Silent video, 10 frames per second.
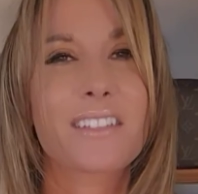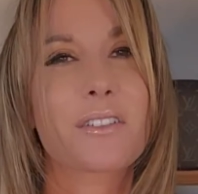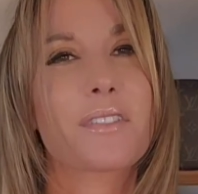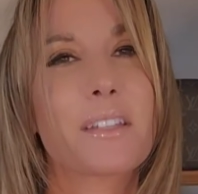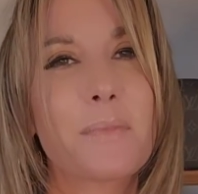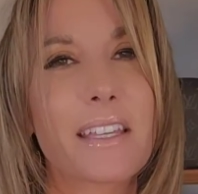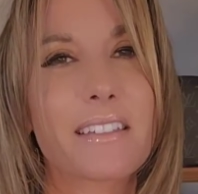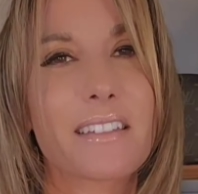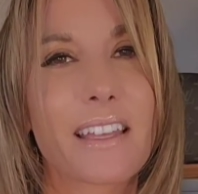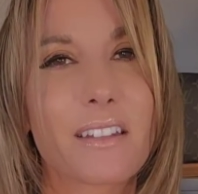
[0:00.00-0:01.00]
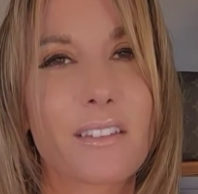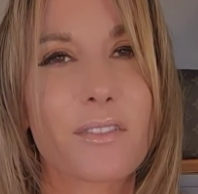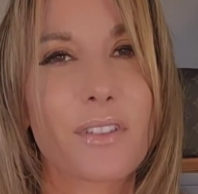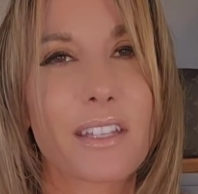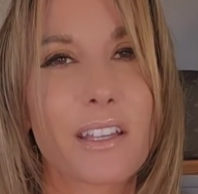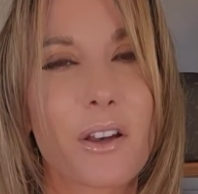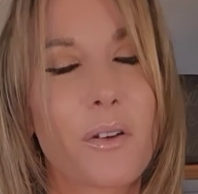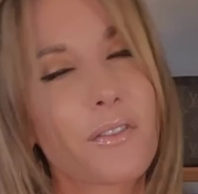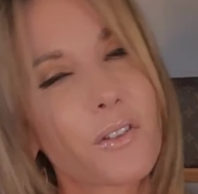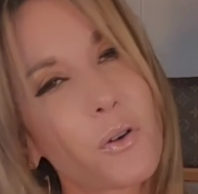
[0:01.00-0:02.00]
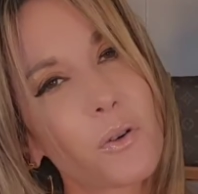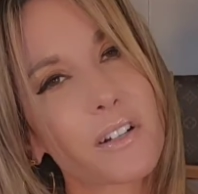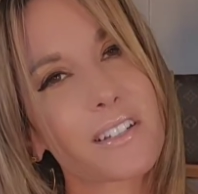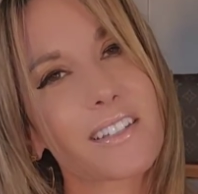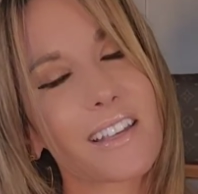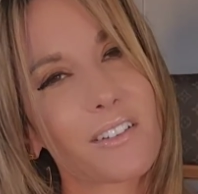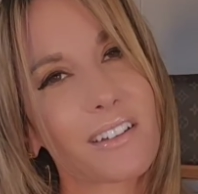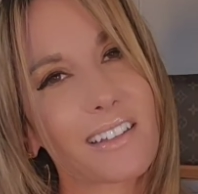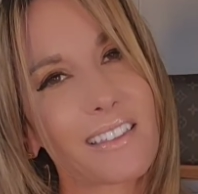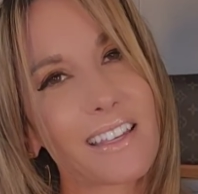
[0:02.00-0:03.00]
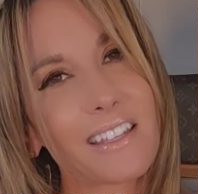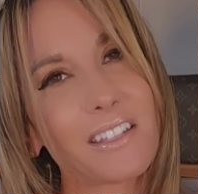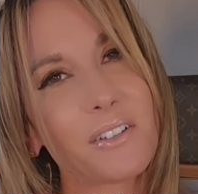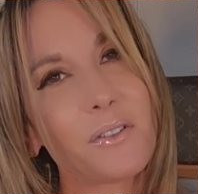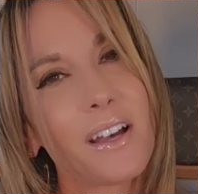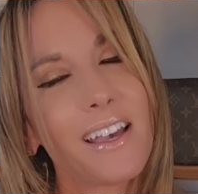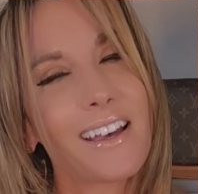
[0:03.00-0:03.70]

So if you did make it to the end of this video, of course, I greatly thank you.